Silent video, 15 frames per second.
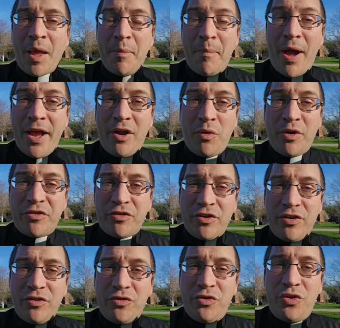My
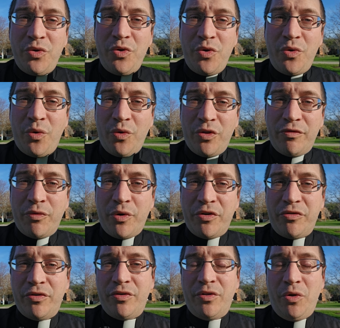question is, do you know the
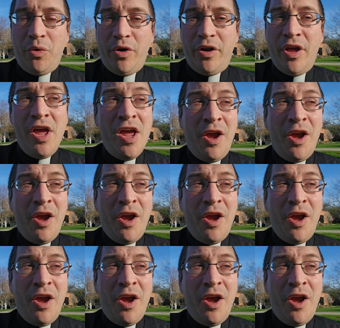voice of the Lord?